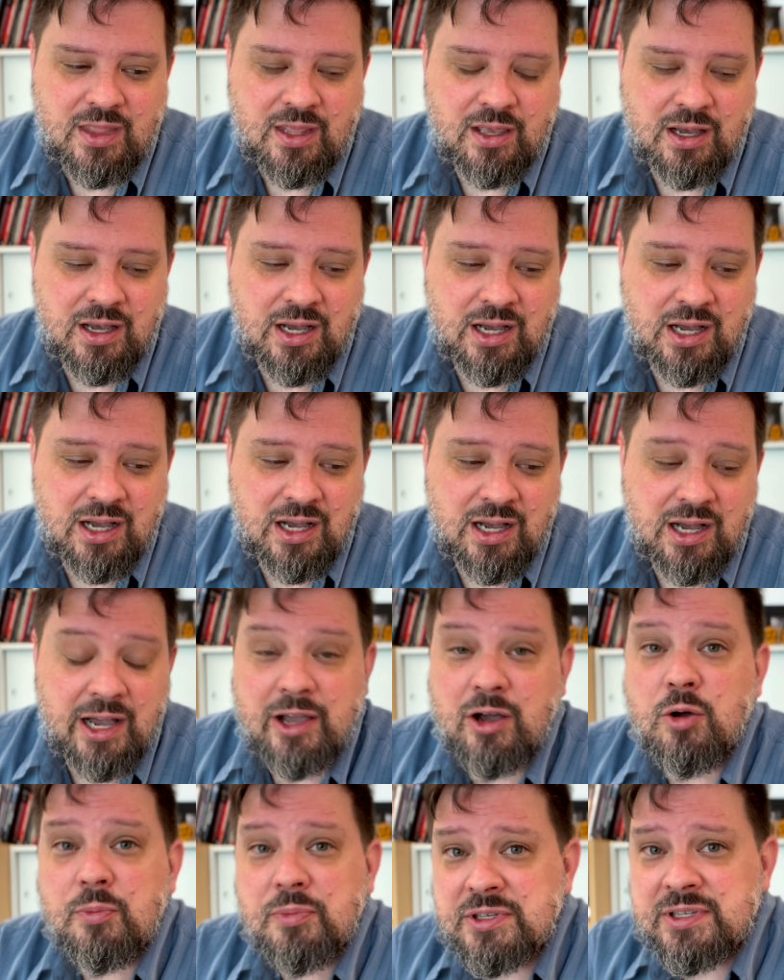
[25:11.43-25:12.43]
I
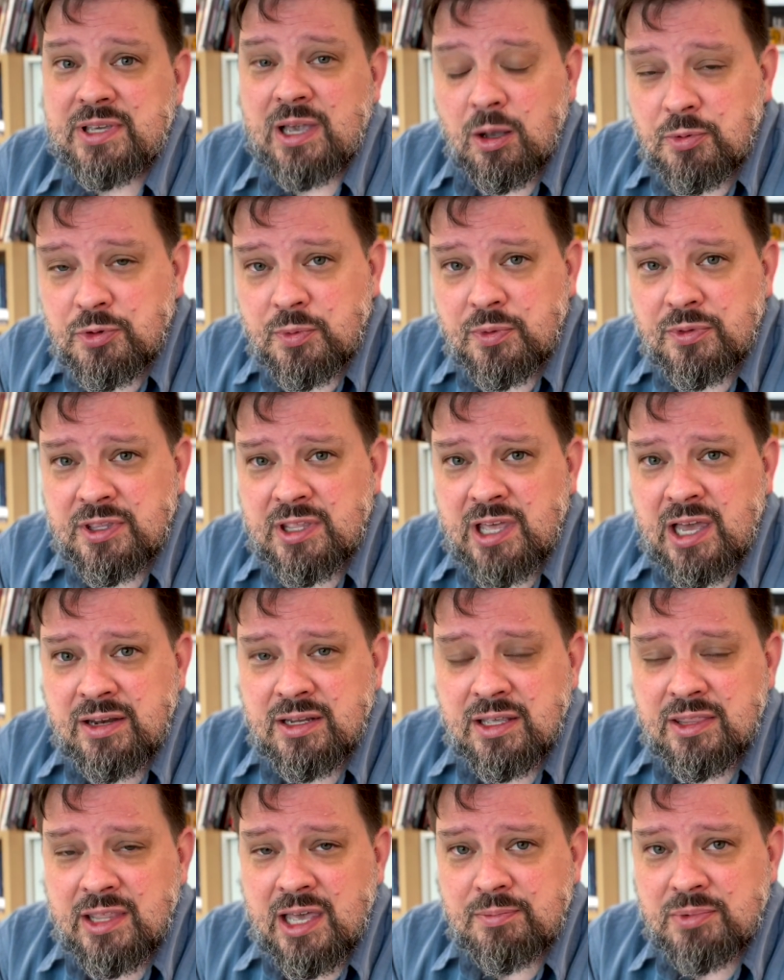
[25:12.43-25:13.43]
hope this helped with
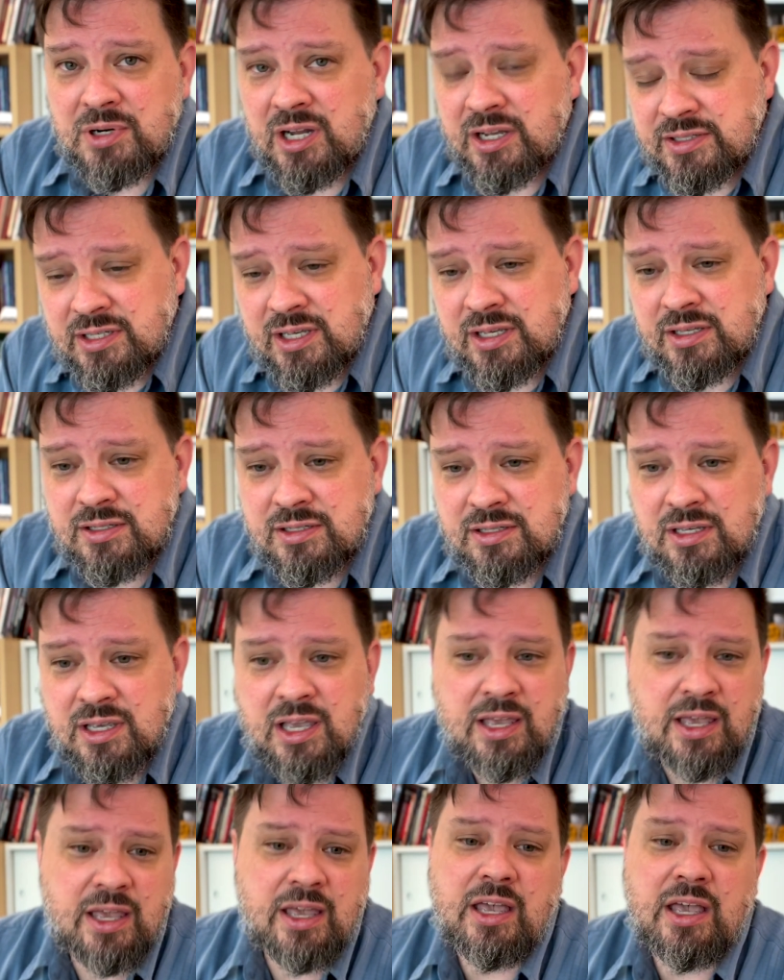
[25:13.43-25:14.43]
that in that process.
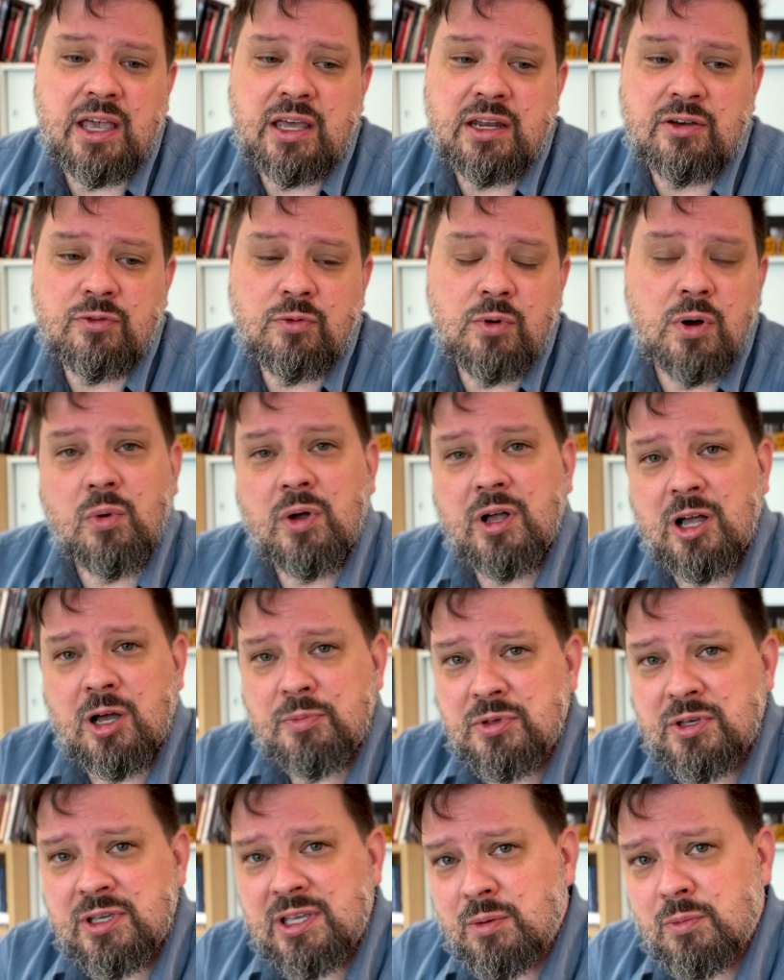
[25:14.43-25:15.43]
And if what will
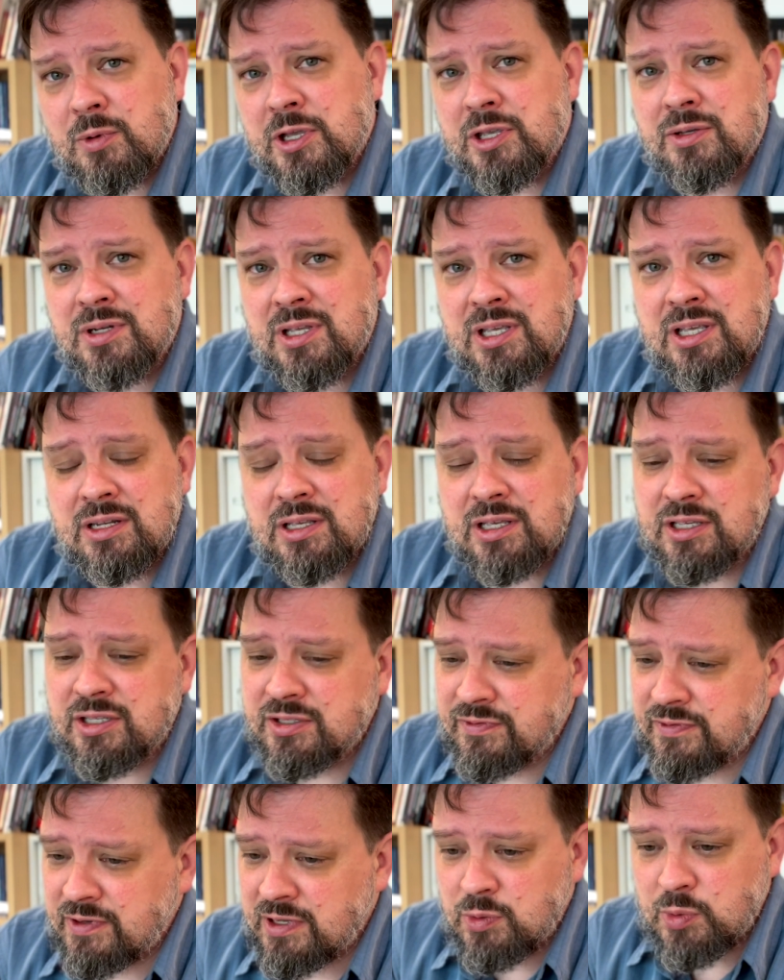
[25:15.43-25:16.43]
help you get what you need
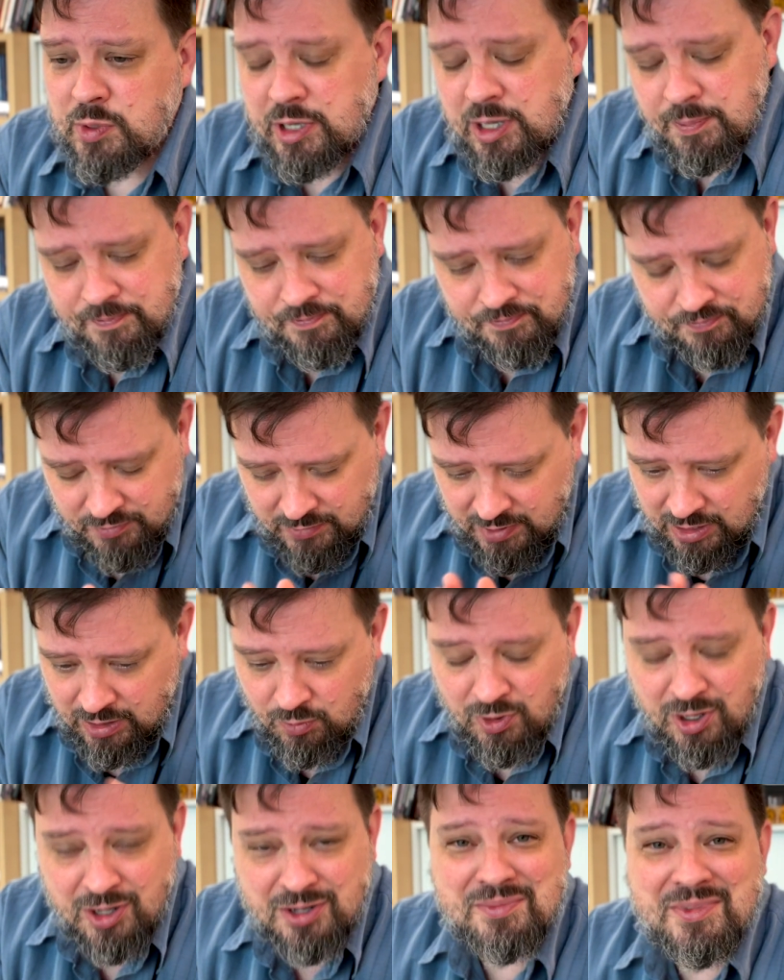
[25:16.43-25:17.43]
is following up, I
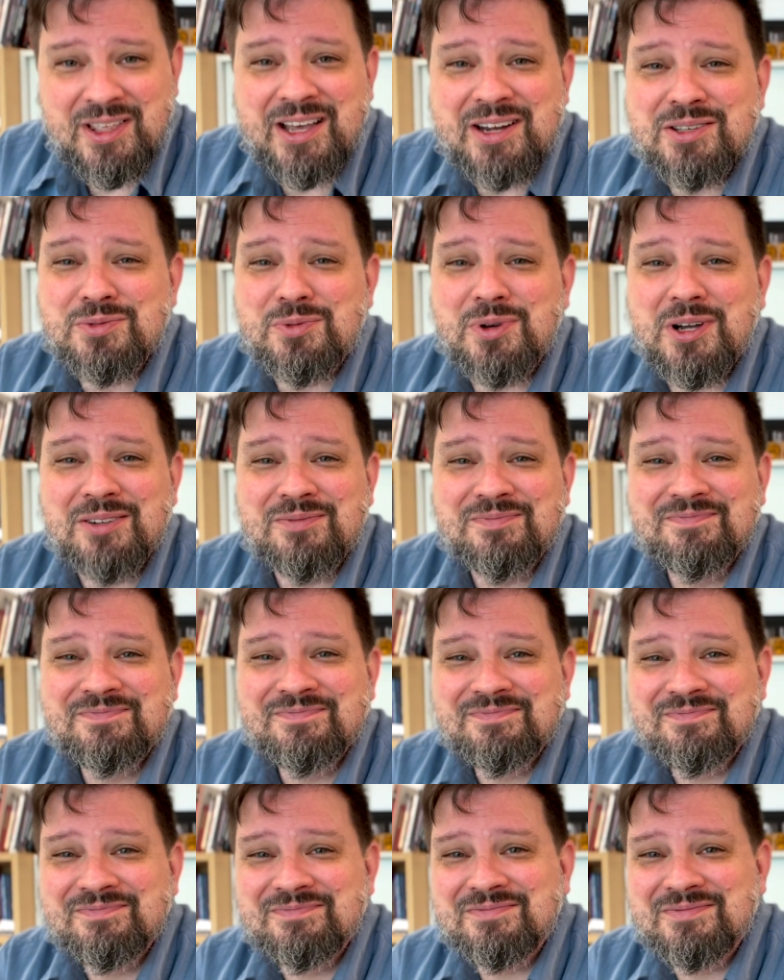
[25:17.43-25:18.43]
welcome that as well.
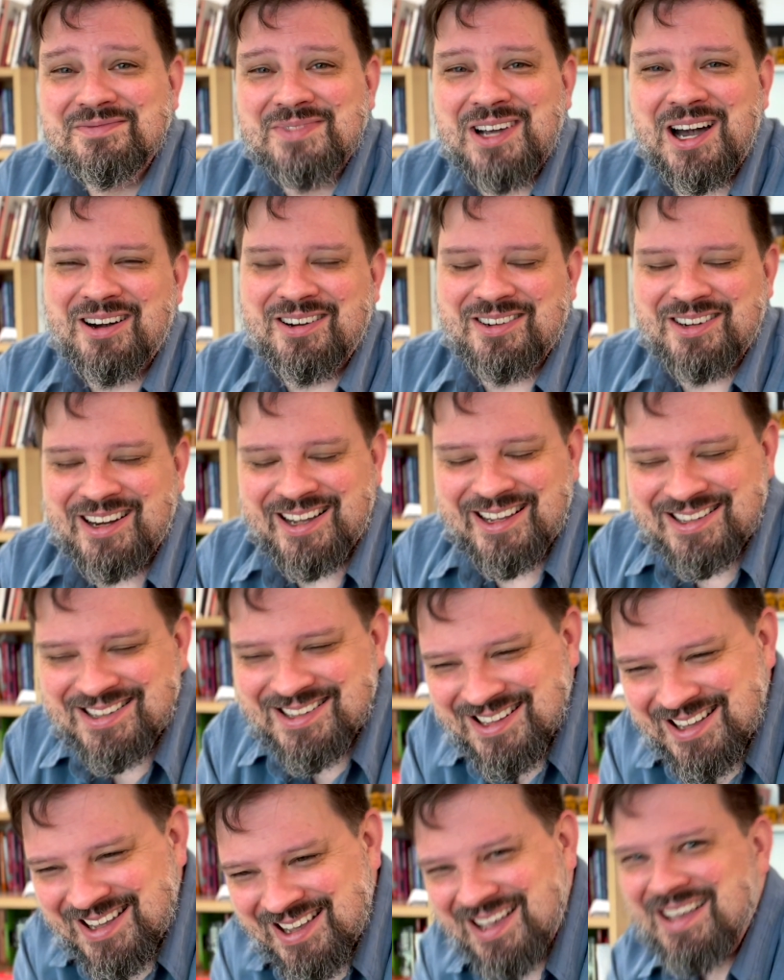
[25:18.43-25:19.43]
All right.
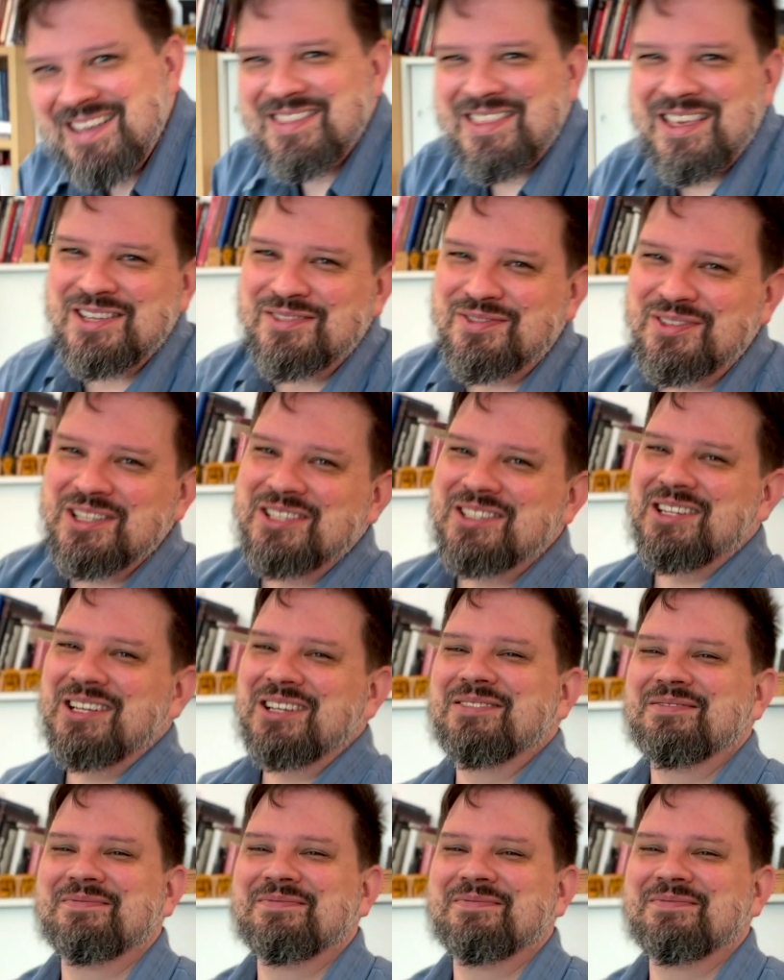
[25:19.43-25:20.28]
Thanks for listening.